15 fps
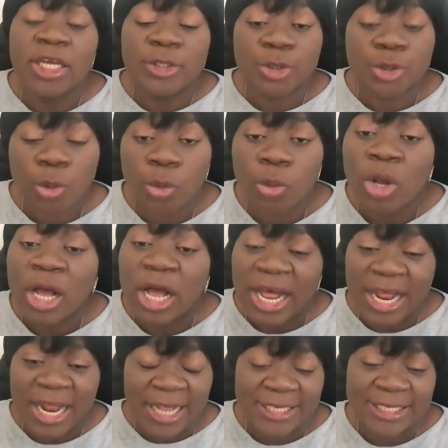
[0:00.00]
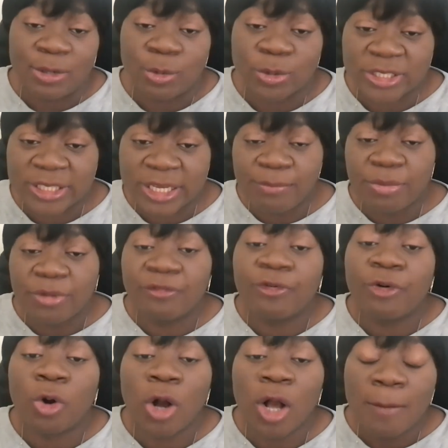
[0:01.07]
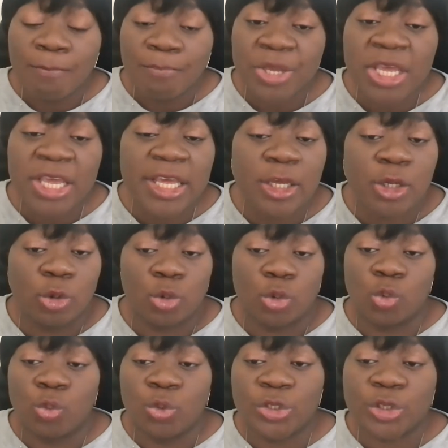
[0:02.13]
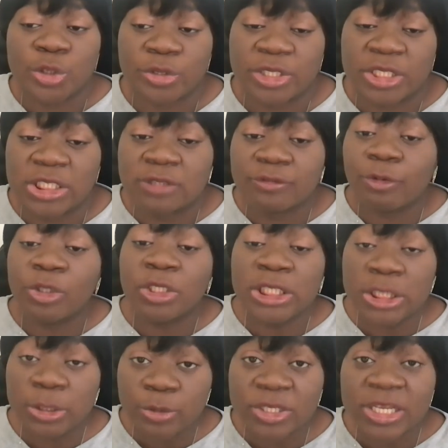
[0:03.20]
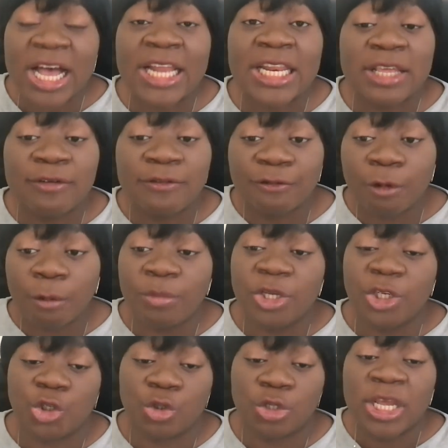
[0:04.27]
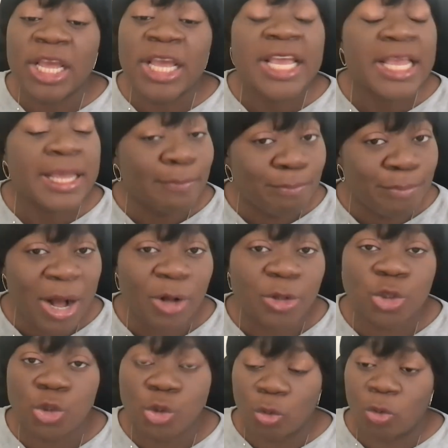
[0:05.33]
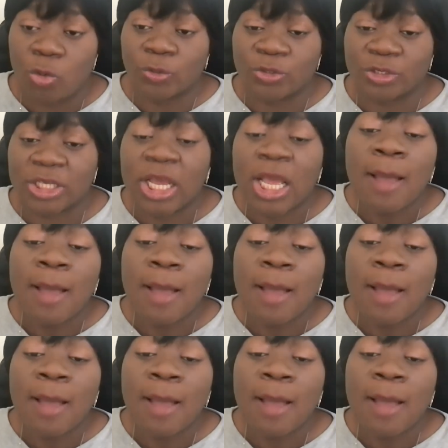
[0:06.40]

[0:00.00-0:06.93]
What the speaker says: So as I was saying before, be a go-to resources for news and information about your cause.